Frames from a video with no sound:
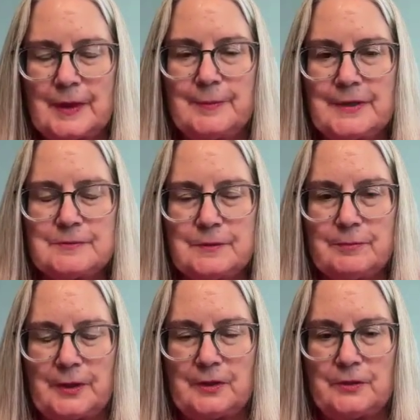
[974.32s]
I mess
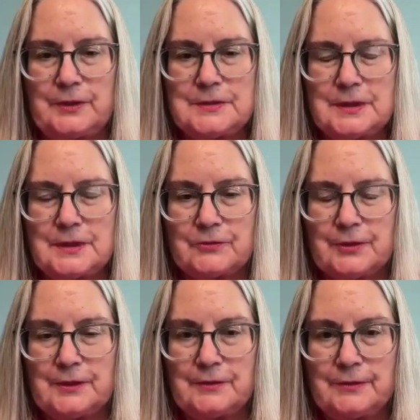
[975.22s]
with my own
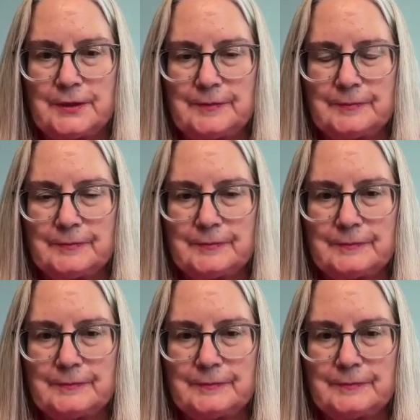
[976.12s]
integrity, don't I?